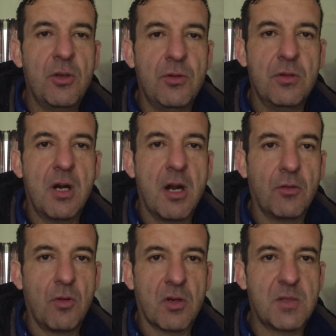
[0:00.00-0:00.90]
who are
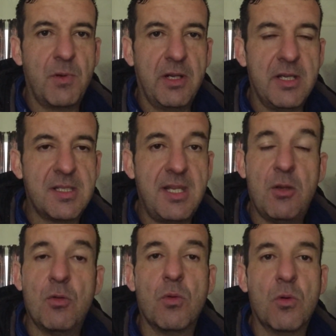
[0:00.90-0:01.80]
Roxbury Estate,
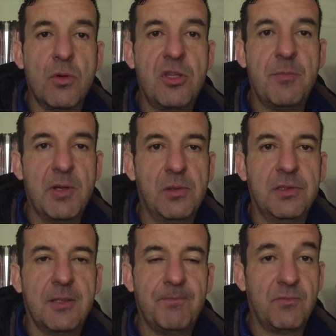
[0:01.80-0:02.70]
who own the
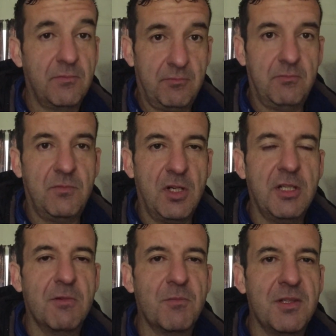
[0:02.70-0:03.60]
building. Are
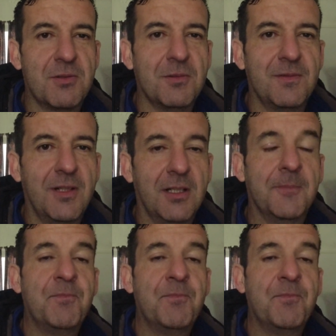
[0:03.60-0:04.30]
you with me so far?